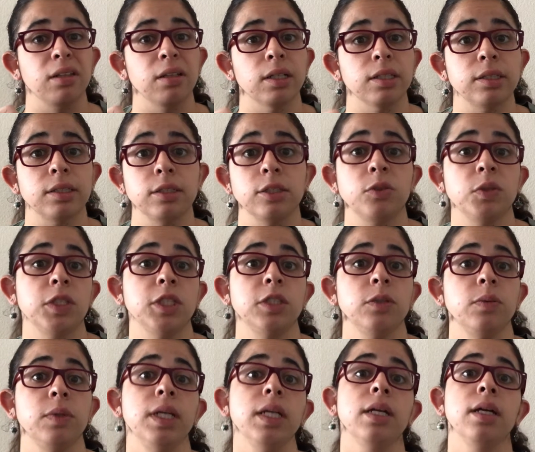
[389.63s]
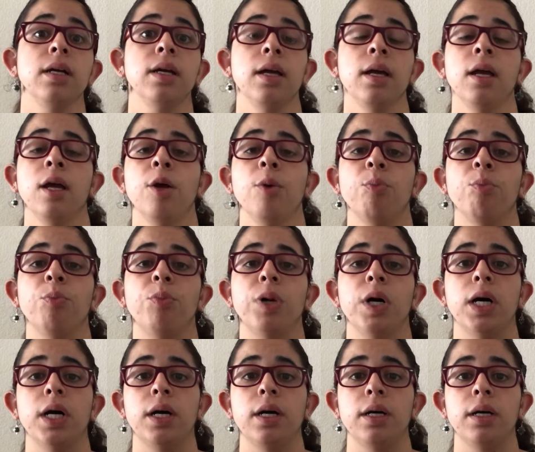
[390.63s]
lessons once a week,
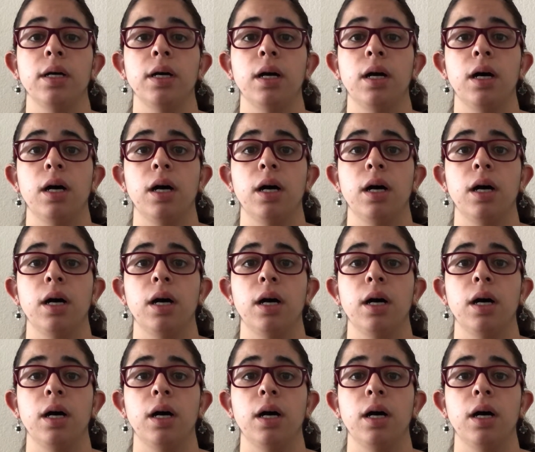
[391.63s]
but